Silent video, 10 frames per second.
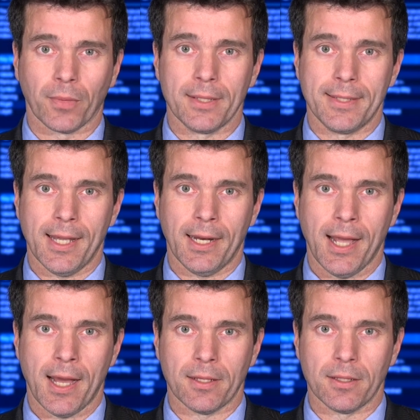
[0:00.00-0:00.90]

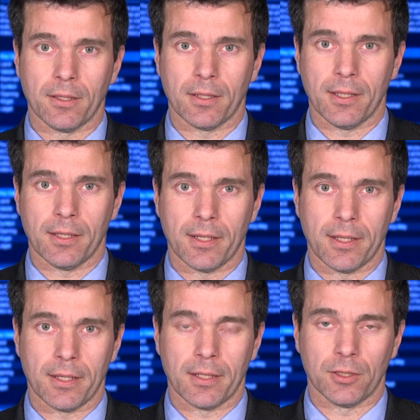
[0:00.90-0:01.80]
Telia,
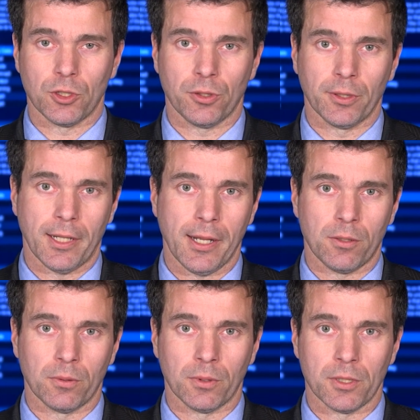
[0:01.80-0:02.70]
the jointly
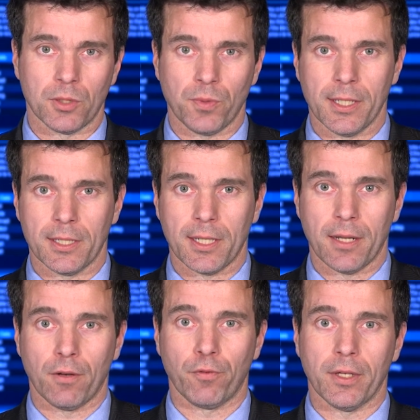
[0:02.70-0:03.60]
owned Swedish
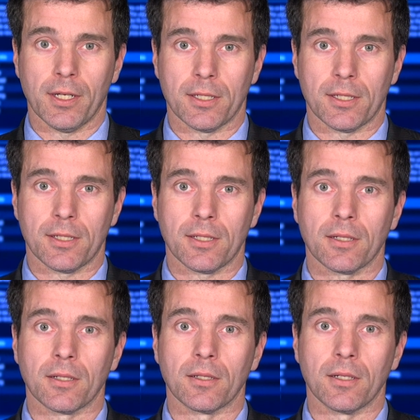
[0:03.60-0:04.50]
and Finnish
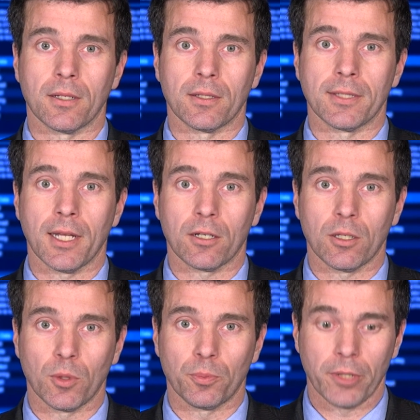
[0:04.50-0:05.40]

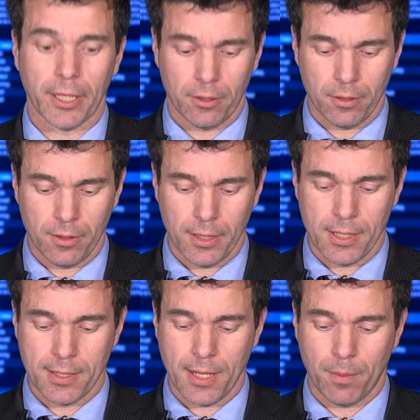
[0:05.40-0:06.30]
telecom operator,
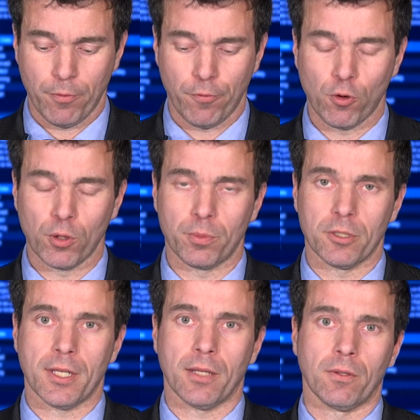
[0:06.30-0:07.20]
is up
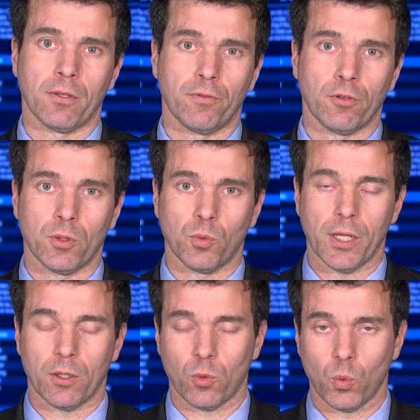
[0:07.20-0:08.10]
4% for the
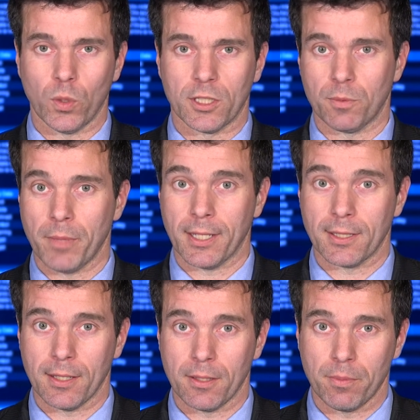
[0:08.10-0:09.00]
week, which
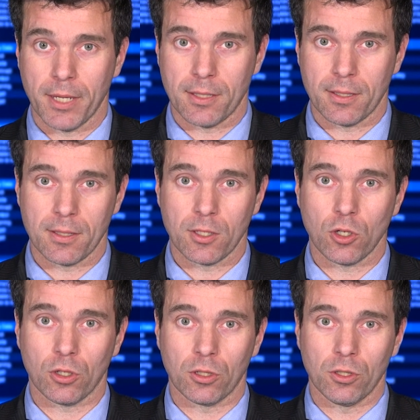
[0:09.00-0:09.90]
makes it the best
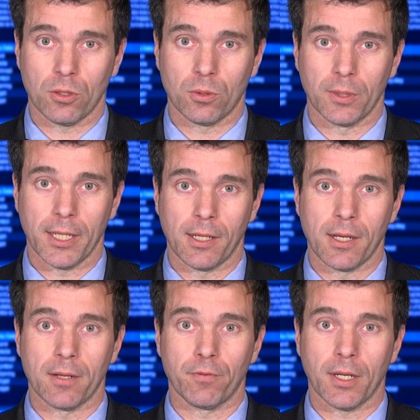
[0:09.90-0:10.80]
stock to own
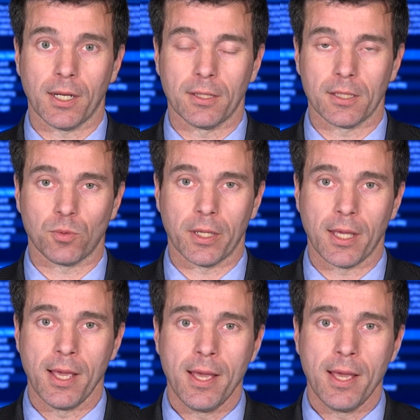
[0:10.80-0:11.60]
in Finland this week.